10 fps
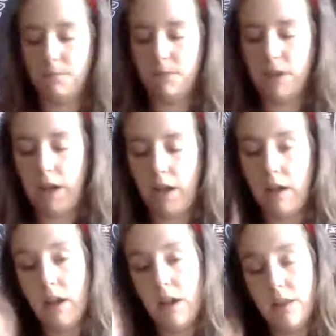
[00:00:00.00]
okay?
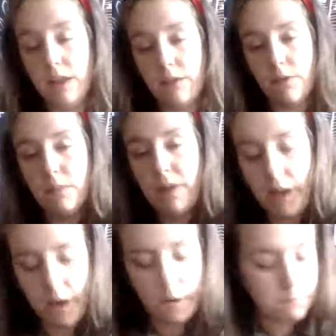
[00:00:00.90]
Then from
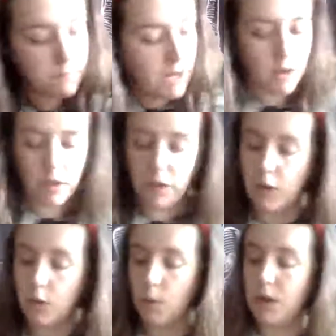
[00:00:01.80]
there,
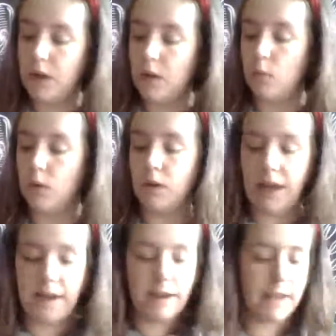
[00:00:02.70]
you will
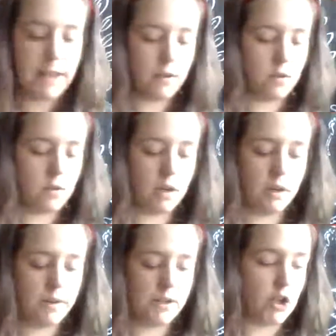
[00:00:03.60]
light a candle
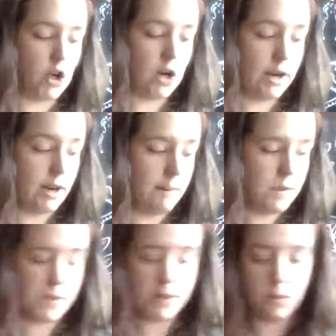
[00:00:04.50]
on this jar, and I'm
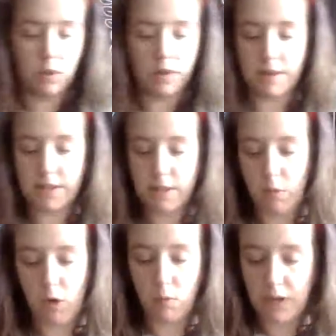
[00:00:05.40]
using one of these
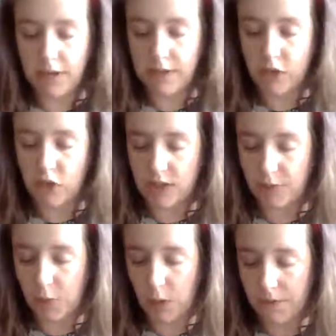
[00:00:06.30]
small ones just
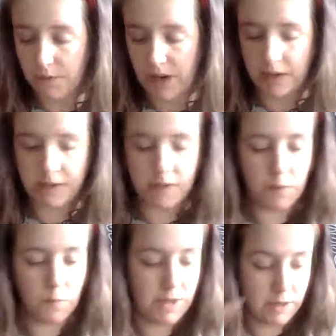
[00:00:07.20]
for effect so that
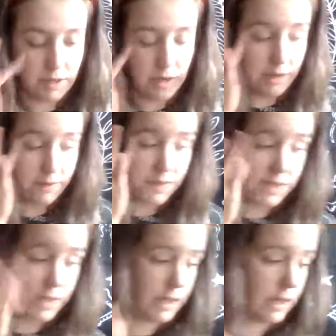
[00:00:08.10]
we can kind of
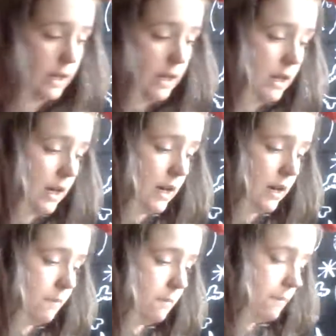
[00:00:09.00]
see
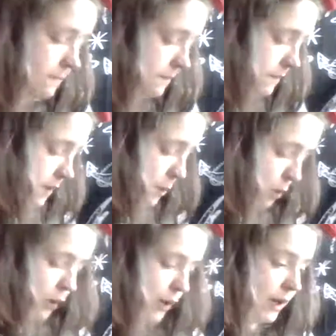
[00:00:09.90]
the
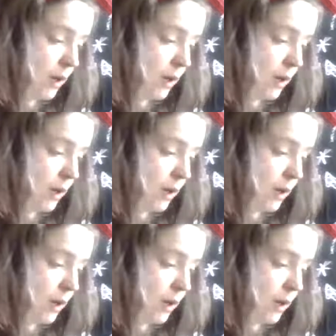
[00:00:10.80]
burning